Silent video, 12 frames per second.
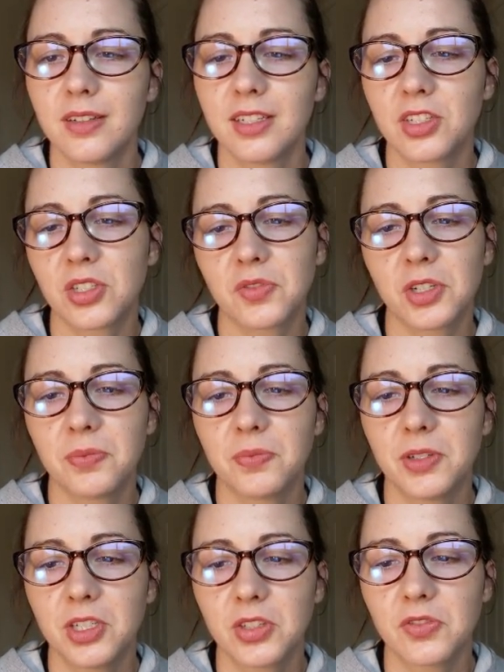it's just fun.
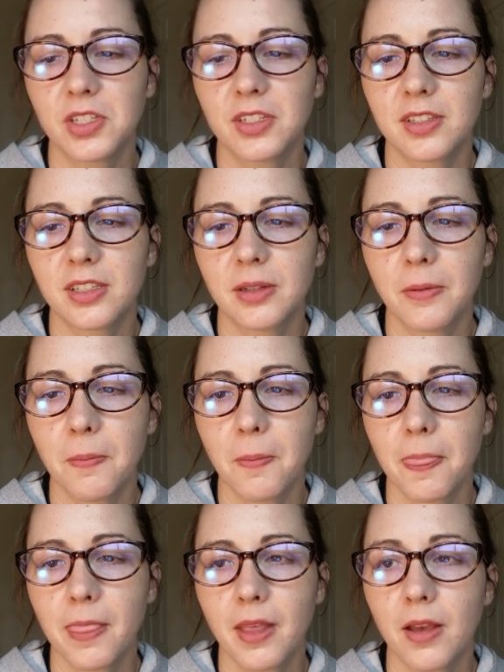It's just fun to see.
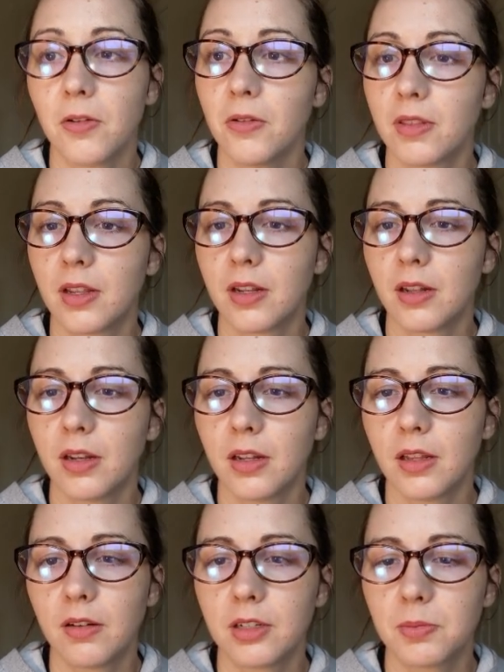Oh, they
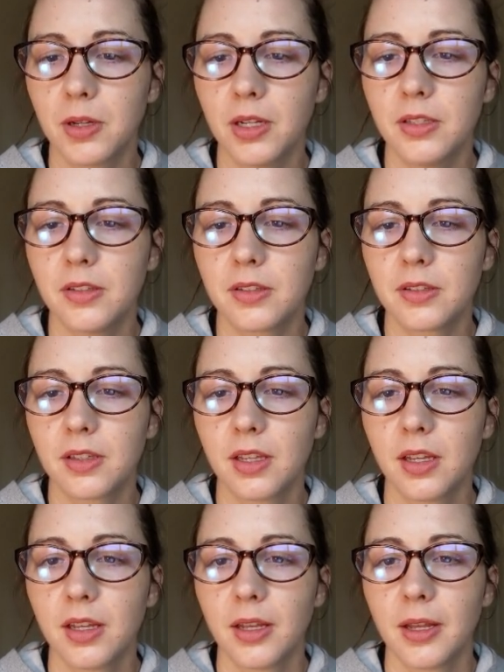deleted their response.
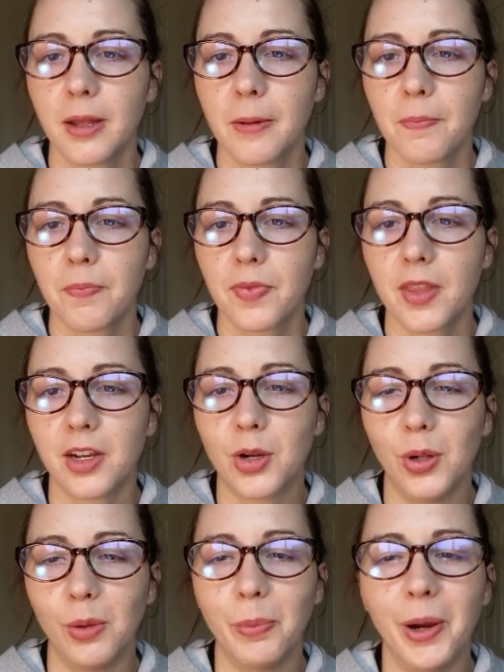La
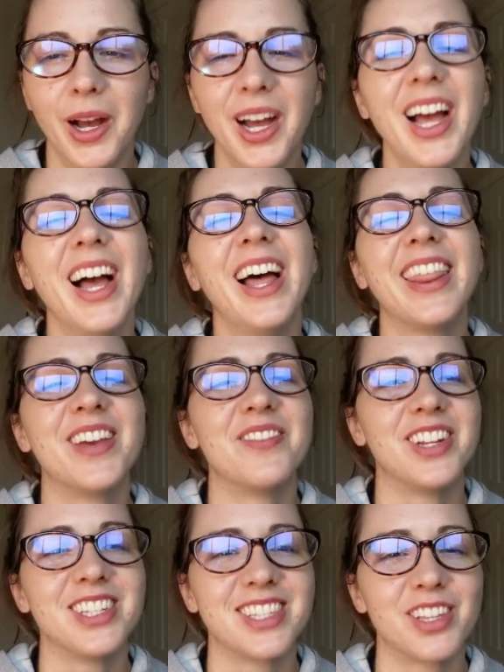culpa. That
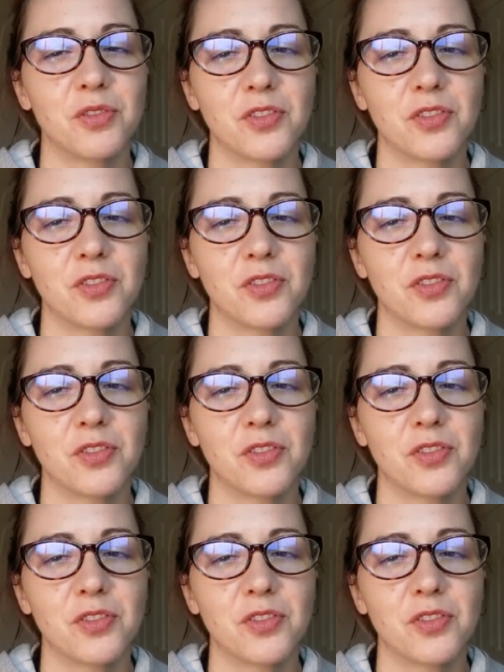means the